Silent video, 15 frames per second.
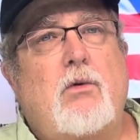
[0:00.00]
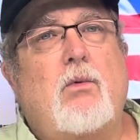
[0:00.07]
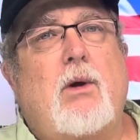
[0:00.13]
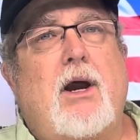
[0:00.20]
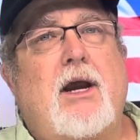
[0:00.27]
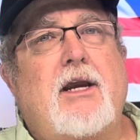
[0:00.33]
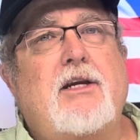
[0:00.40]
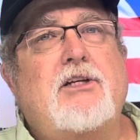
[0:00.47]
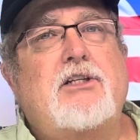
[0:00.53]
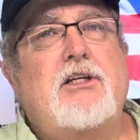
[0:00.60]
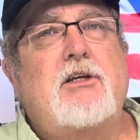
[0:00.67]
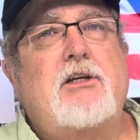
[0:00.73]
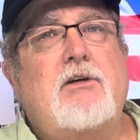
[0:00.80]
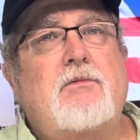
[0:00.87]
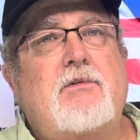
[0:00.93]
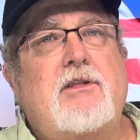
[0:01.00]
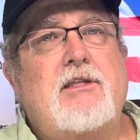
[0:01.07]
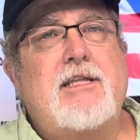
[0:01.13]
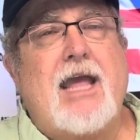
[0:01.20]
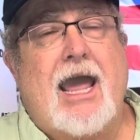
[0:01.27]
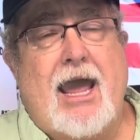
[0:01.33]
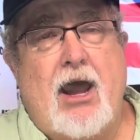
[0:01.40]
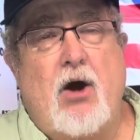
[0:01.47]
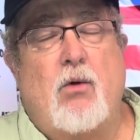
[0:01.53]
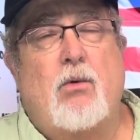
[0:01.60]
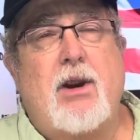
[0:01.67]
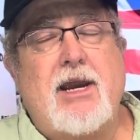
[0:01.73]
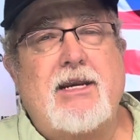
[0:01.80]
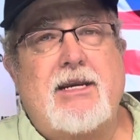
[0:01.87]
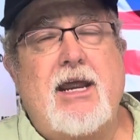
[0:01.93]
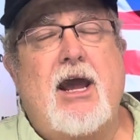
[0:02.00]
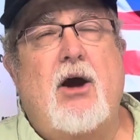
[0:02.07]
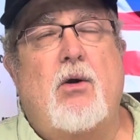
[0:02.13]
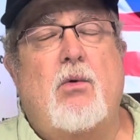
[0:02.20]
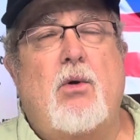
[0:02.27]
Why is she now, right now,